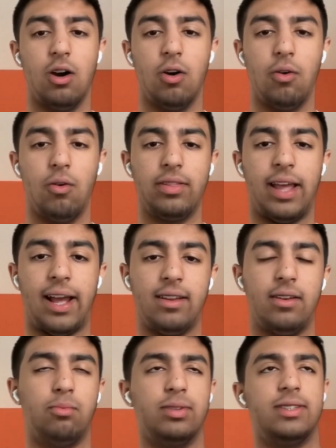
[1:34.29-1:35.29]
So
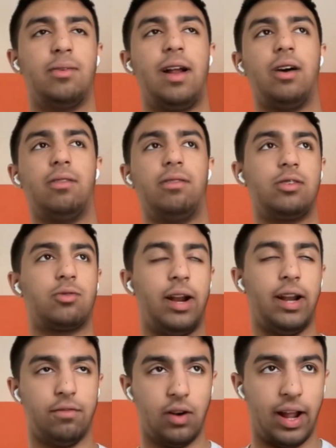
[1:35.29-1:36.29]
that was around
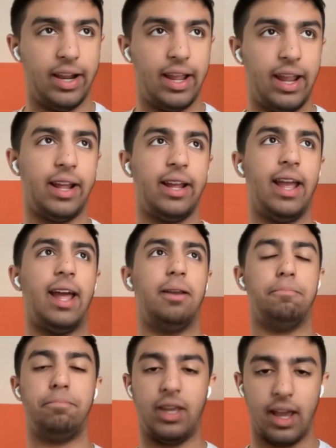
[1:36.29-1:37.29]
creative writing
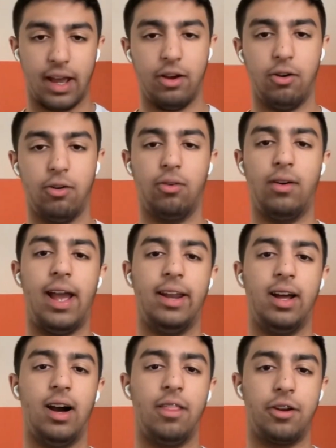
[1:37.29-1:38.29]
and piano
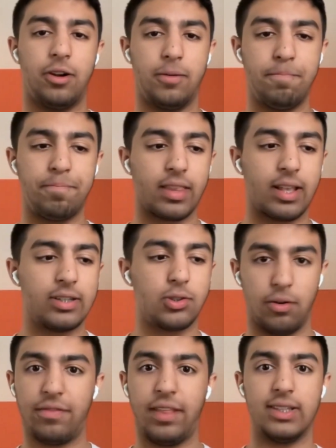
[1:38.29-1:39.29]
and other
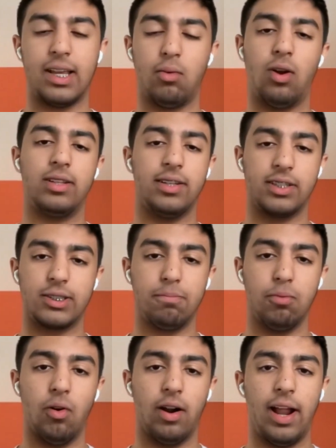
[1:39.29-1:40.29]
sort of things I wanted to
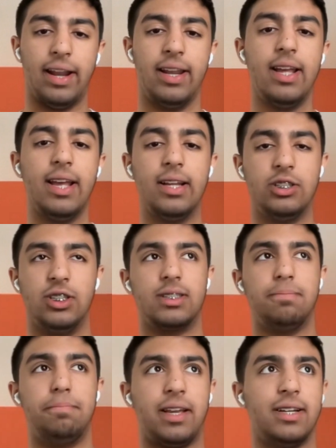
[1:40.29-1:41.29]
explore. And
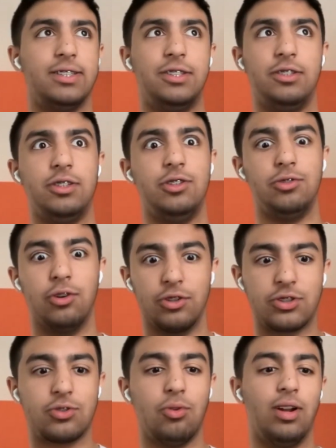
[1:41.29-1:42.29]
just because you go
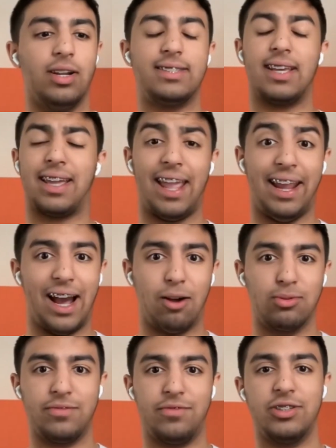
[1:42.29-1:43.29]
to school and it's like 8
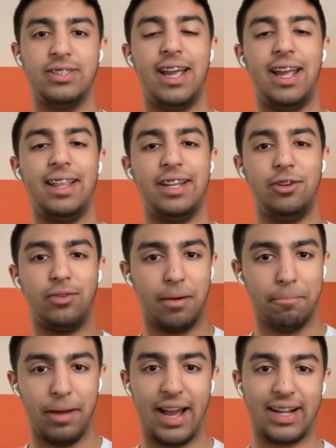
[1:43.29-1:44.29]
hours of your day and then you
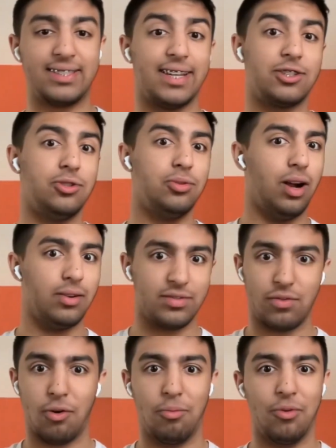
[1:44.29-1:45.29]
come back, it's like 2
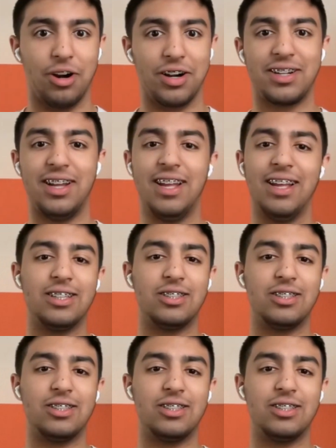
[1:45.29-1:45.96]
hours of homework.